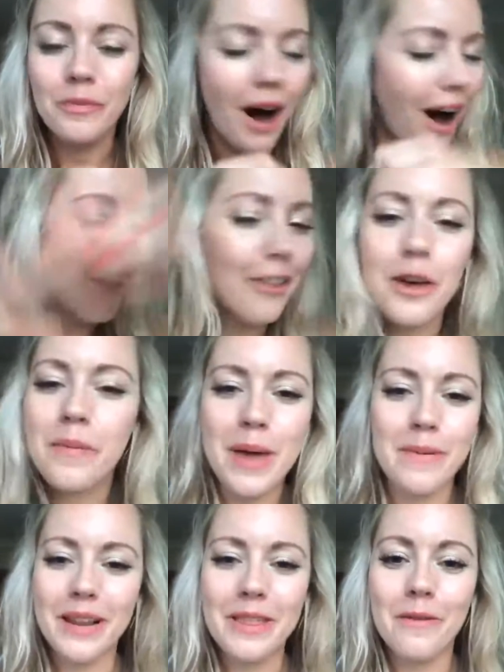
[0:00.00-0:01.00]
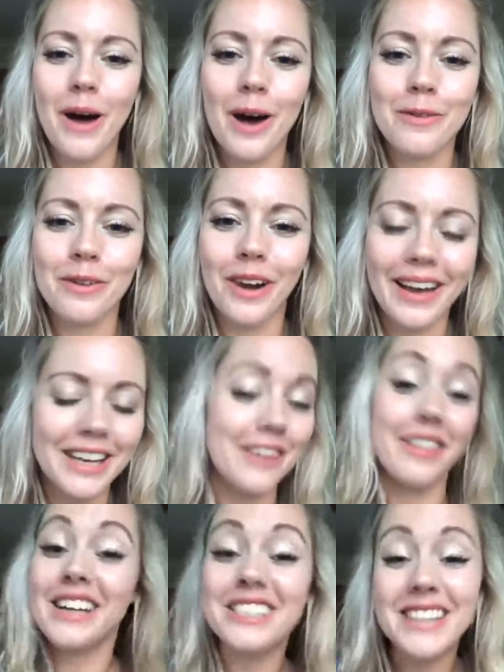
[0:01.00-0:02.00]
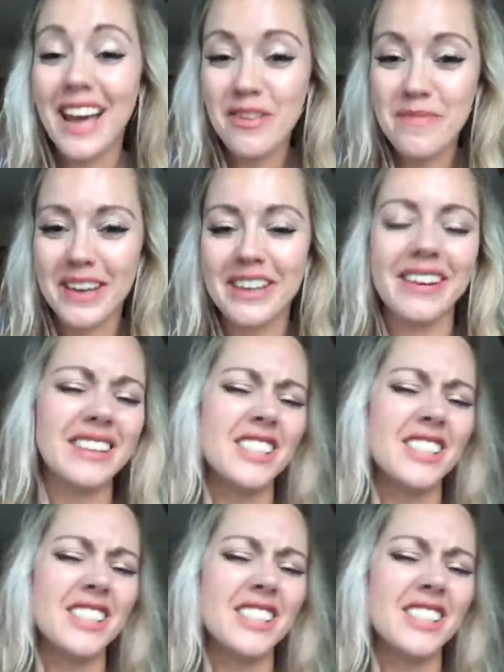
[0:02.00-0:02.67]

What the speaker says: other people in the world will like you. They just haven't met you yet.